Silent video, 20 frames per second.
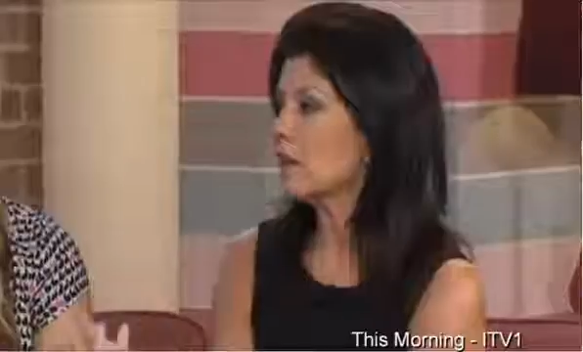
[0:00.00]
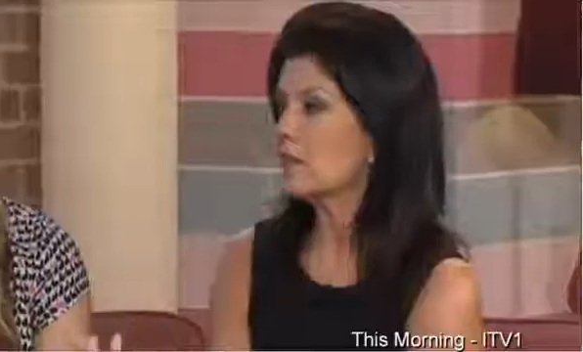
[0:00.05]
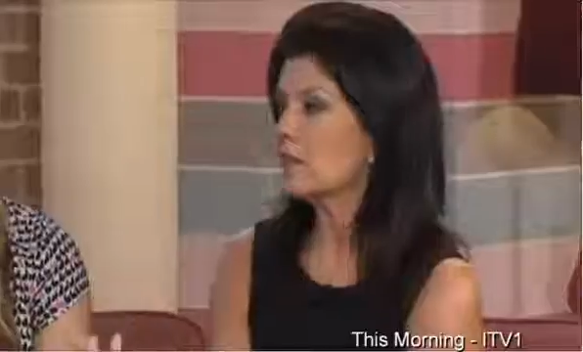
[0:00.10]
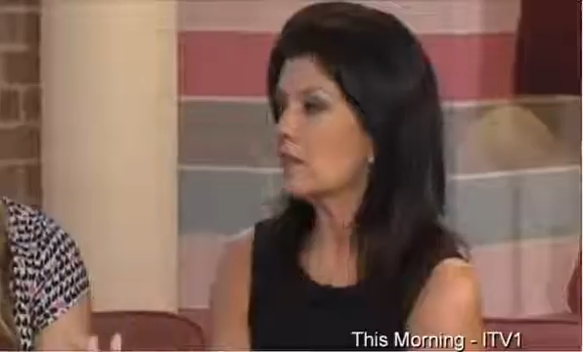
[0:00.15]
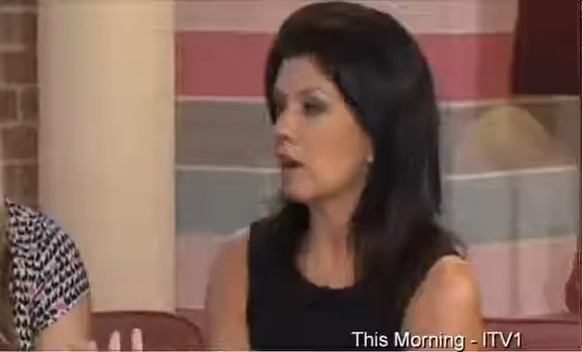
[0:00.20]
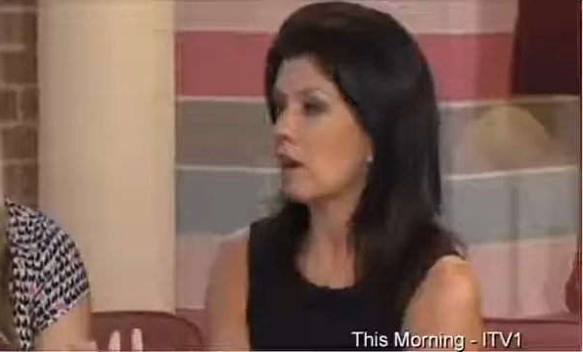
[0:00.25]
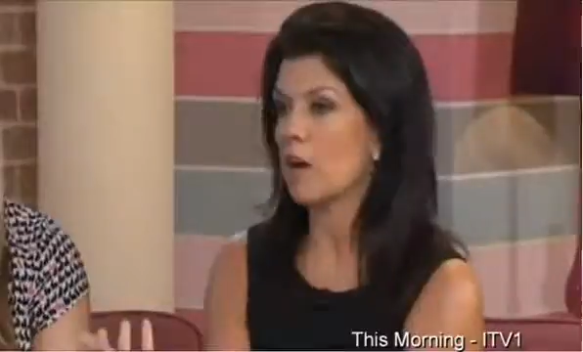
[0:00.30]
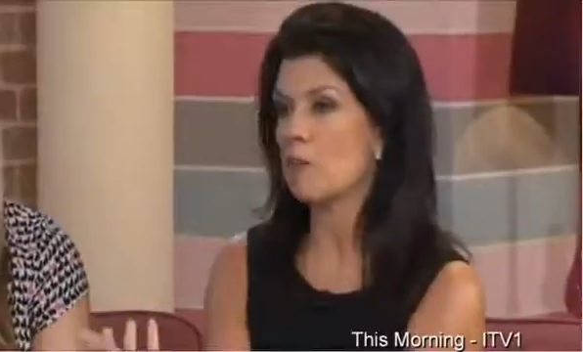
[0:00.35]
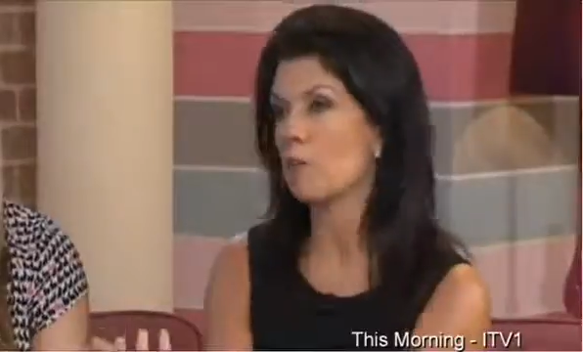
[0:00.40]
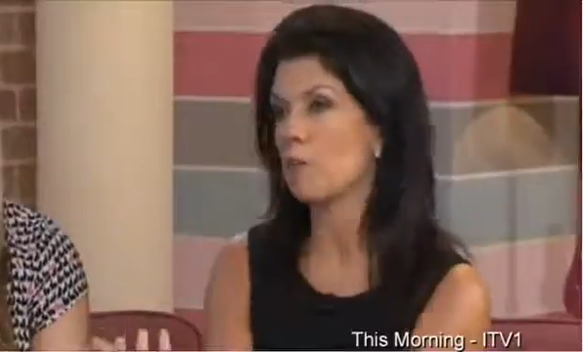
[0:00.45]
of thing
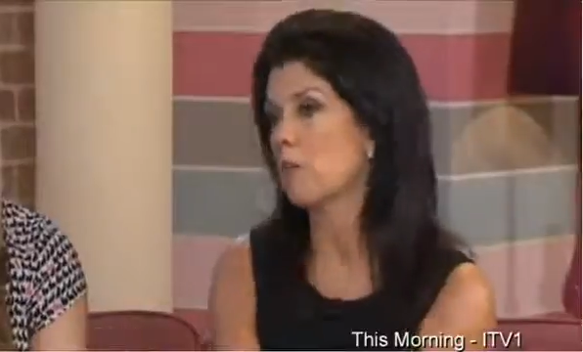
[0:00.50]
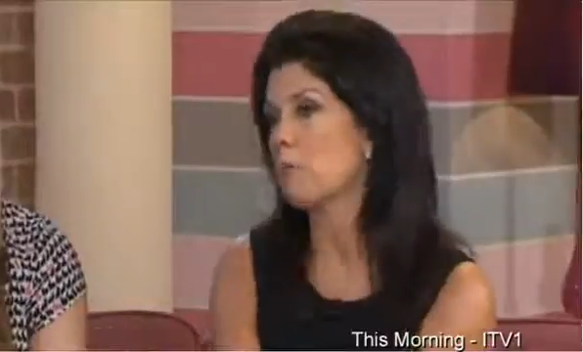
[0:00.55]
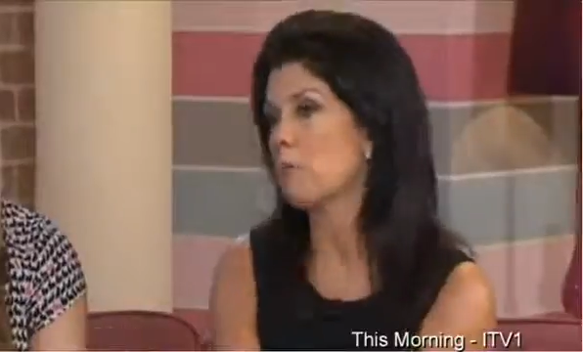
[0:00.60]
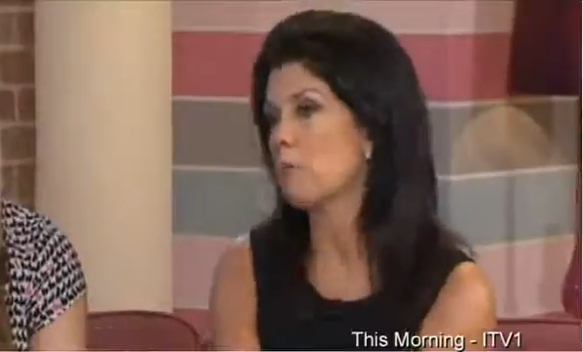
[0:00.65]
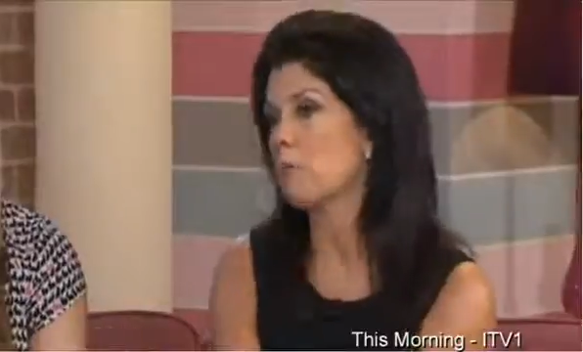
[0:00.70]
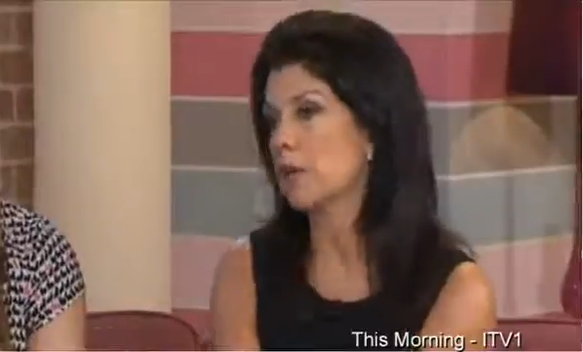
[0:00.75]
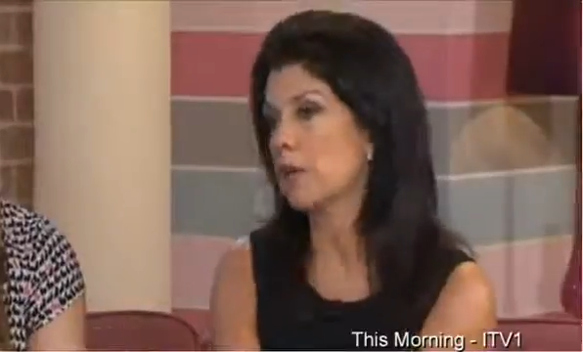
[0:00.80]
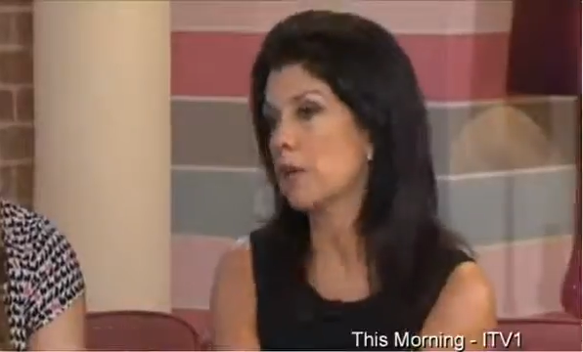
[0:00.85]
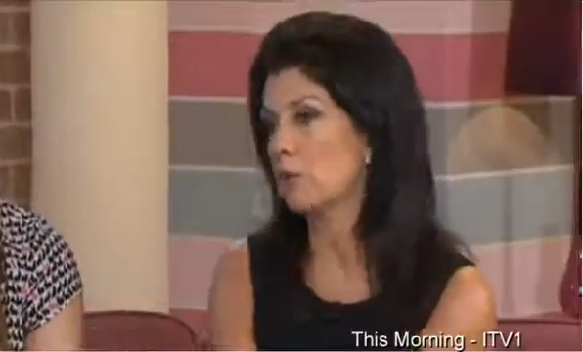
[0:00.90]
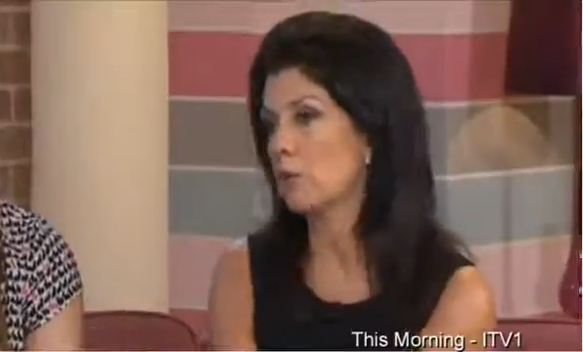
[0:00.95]
that I might
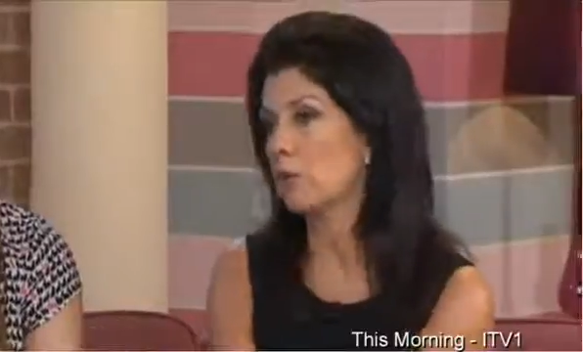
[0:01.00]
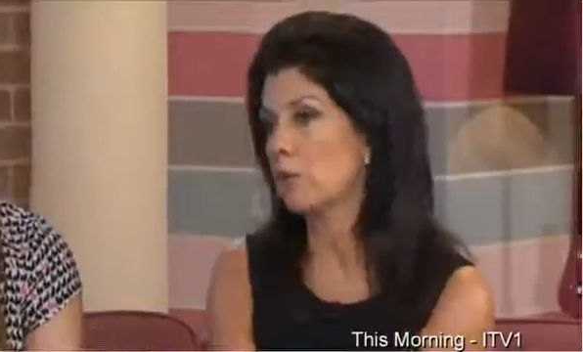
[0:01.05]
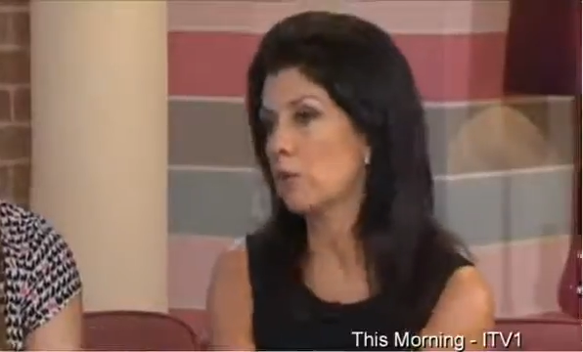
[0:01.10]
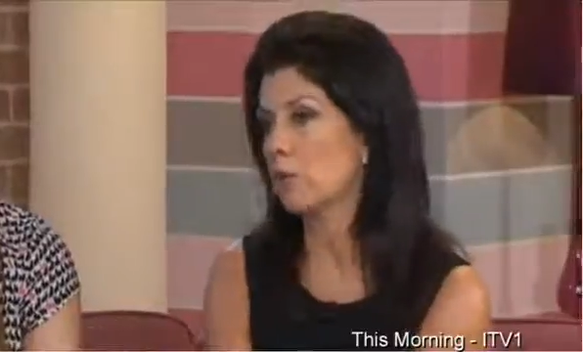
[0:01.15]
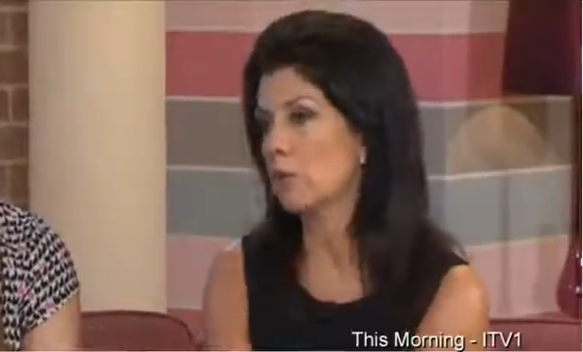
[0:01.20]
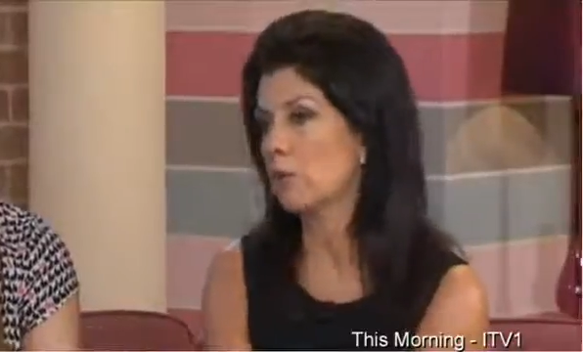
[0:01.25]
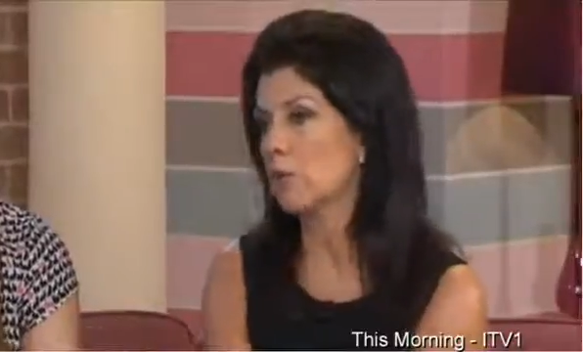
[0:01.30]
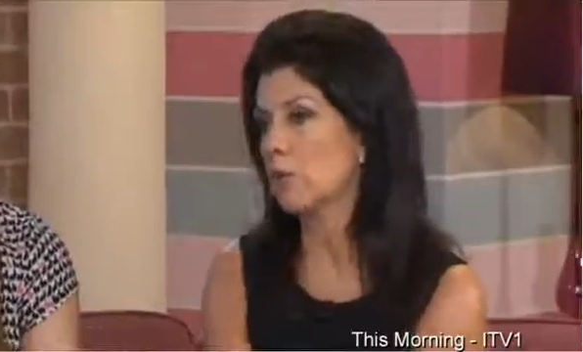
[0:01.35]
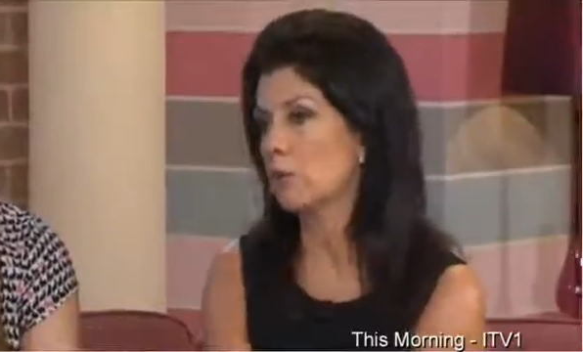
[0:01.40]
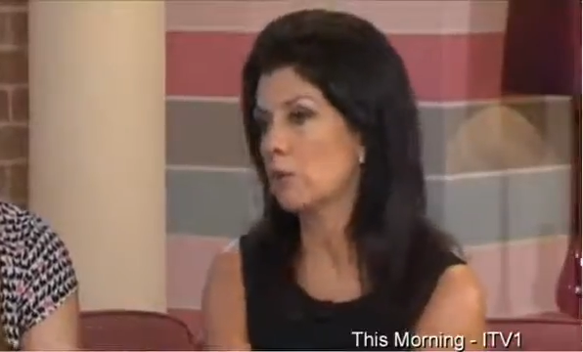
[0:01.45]
pick up on one
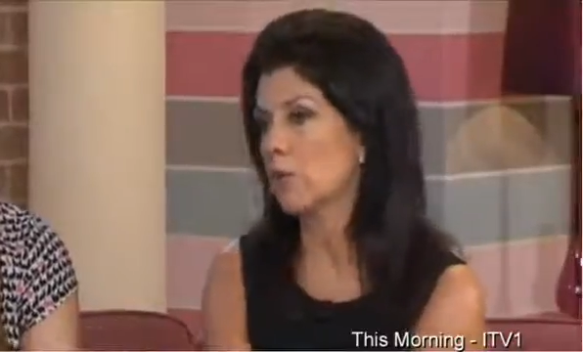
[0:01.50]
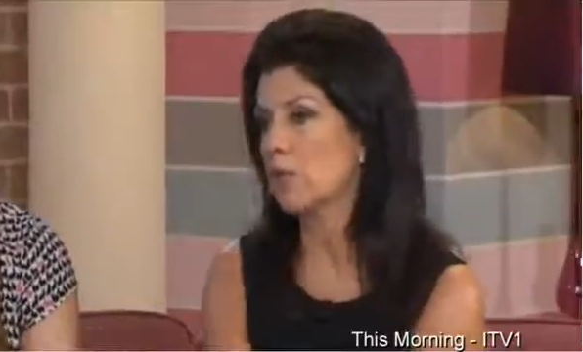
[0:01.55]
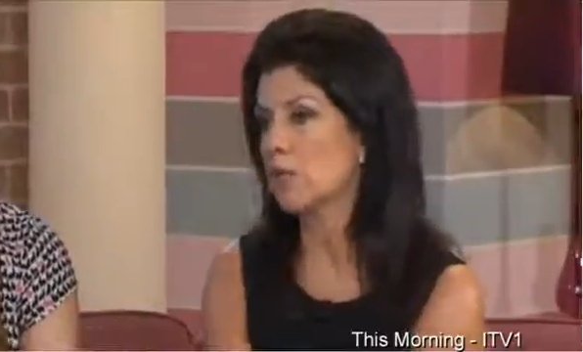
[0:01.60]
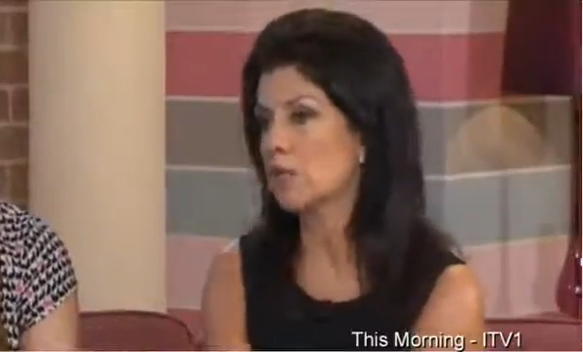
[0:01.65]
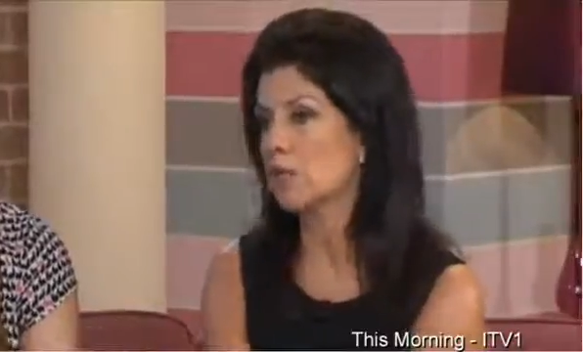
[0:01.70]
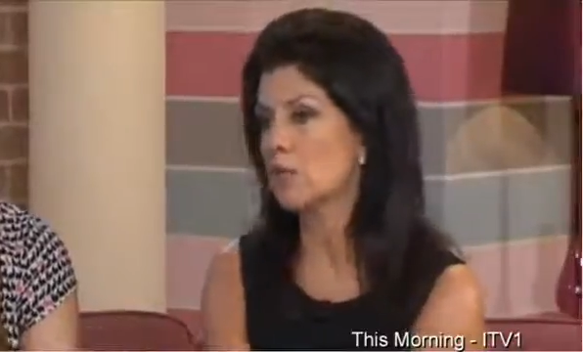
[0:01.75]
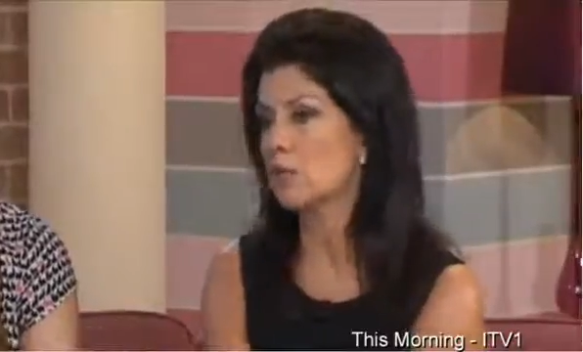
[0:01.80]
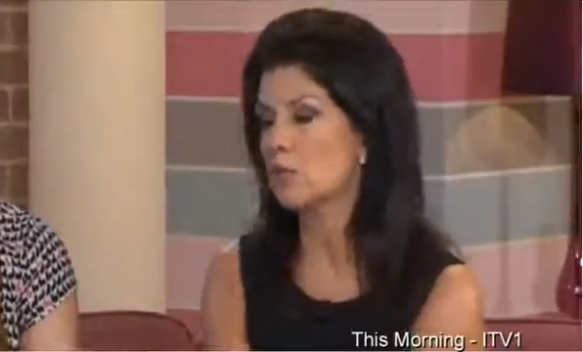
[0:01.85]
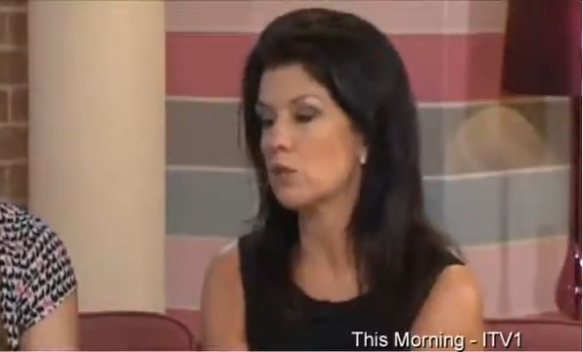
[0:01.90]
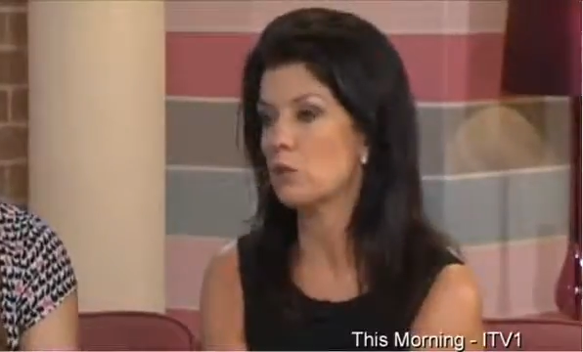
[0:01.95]
of my
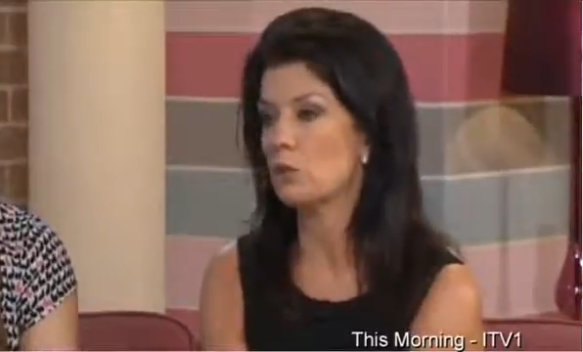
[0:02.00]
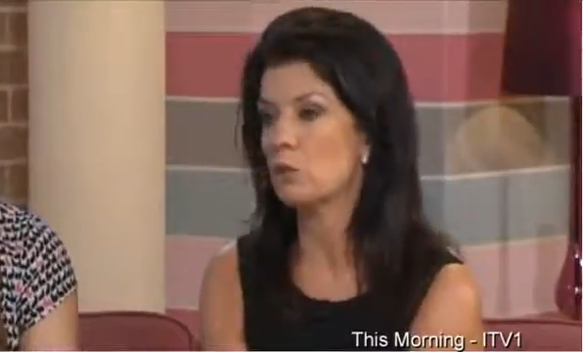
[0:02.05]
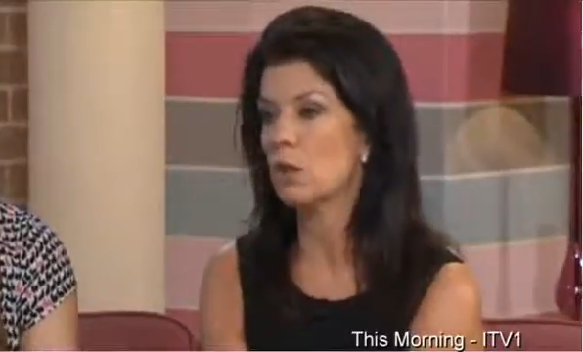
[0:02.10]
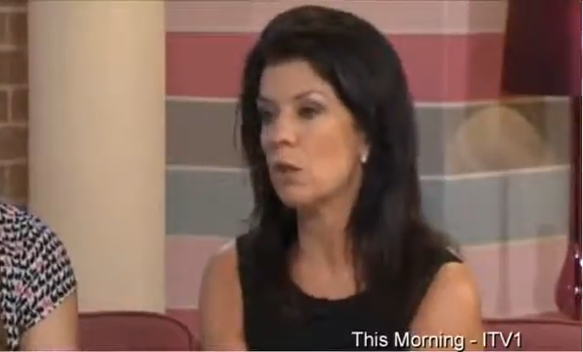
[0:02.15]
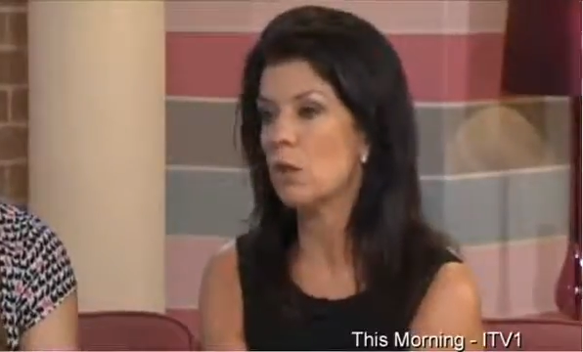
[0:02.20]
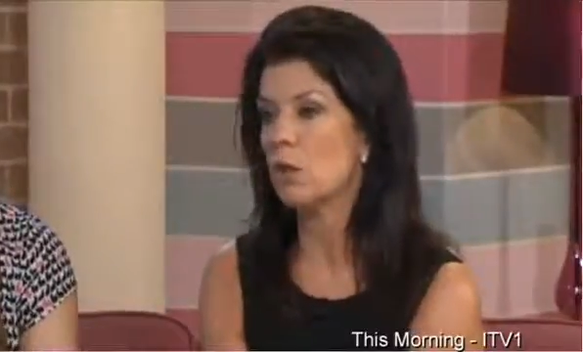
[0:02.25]
patients who